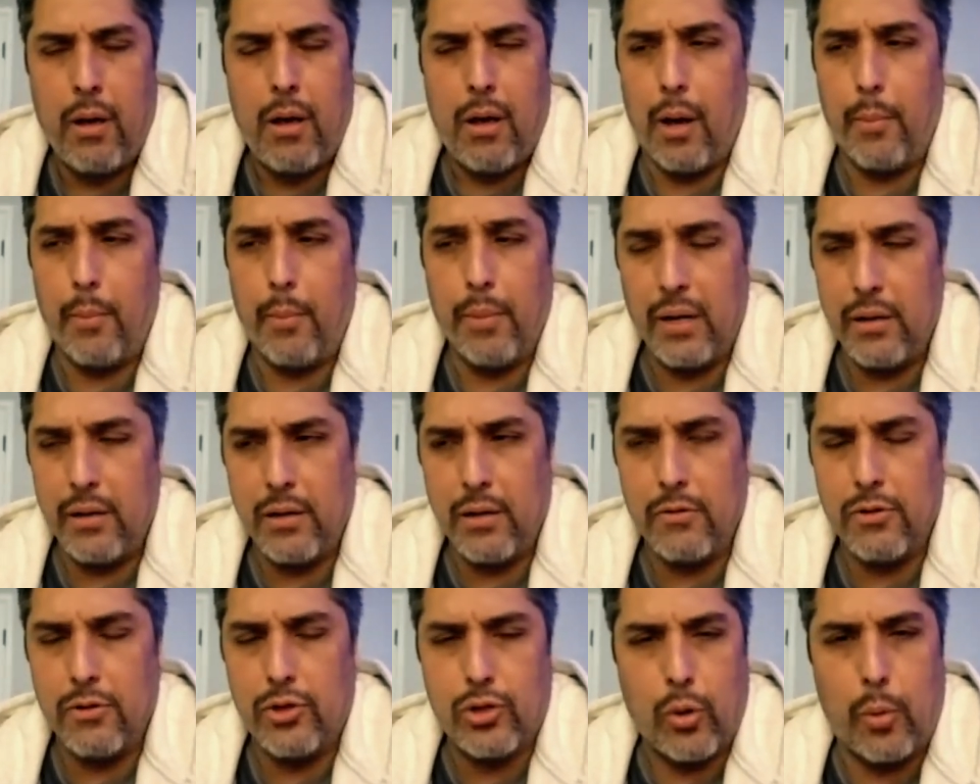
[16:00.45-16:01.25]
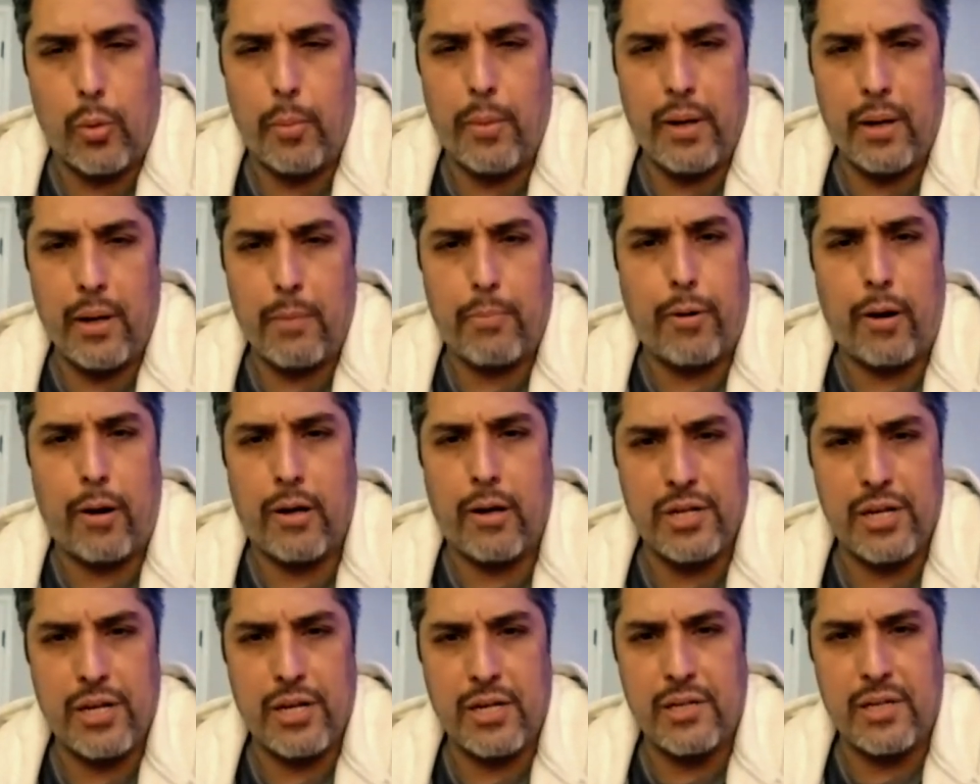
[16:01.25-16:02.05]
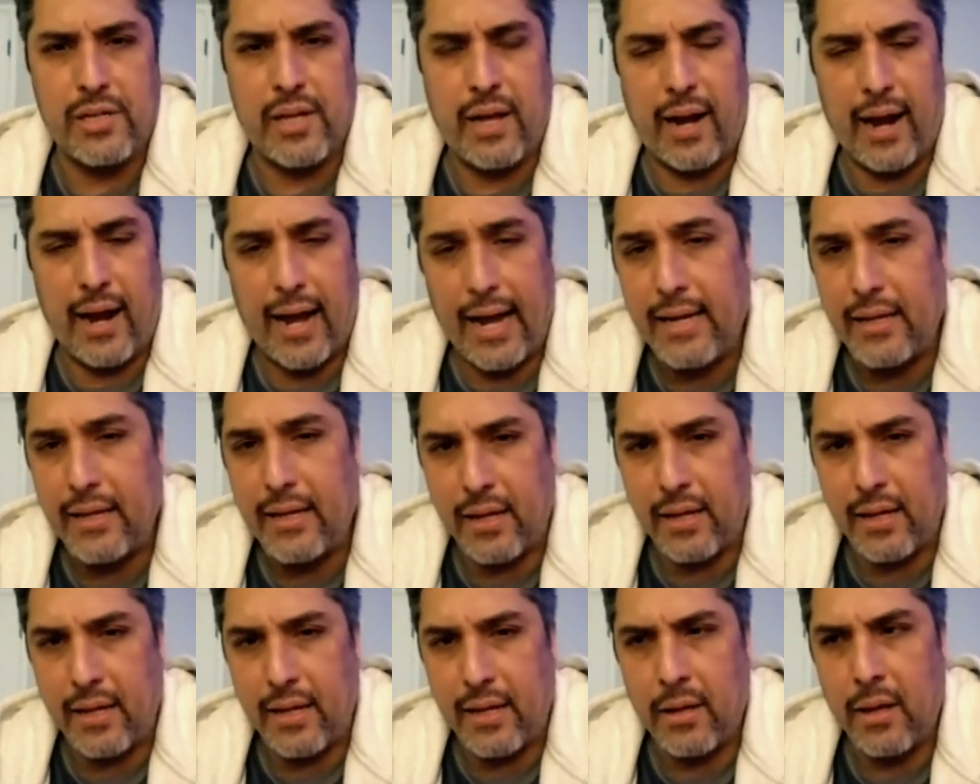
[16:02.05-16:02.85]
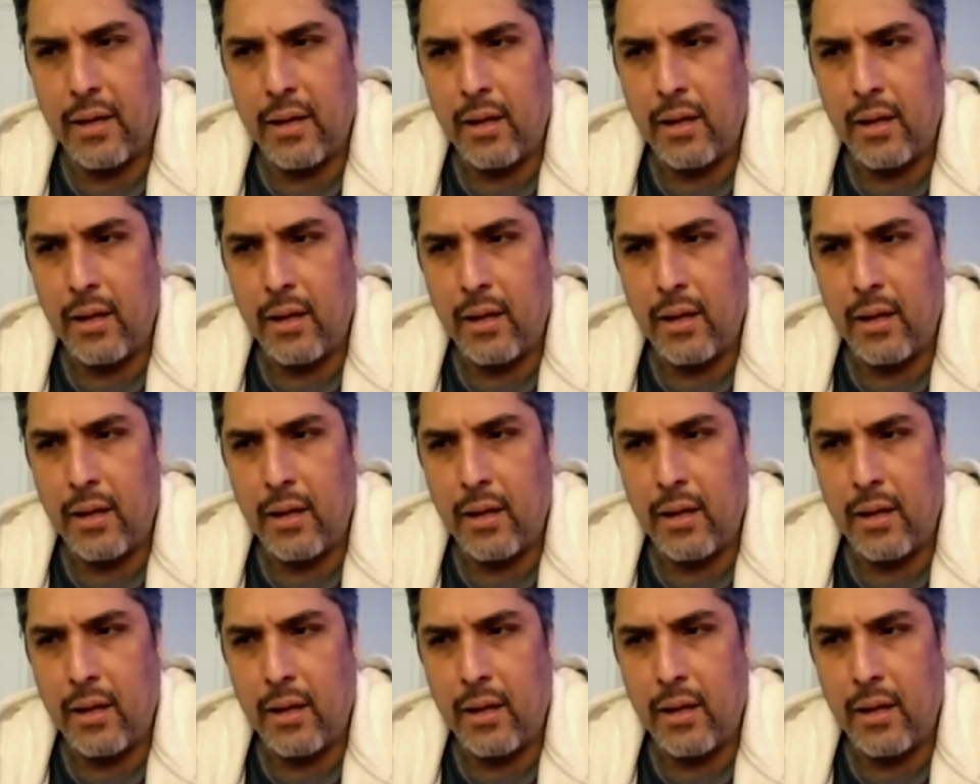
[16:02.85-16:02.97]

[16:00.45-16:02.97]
I mean, there were so many projects that I did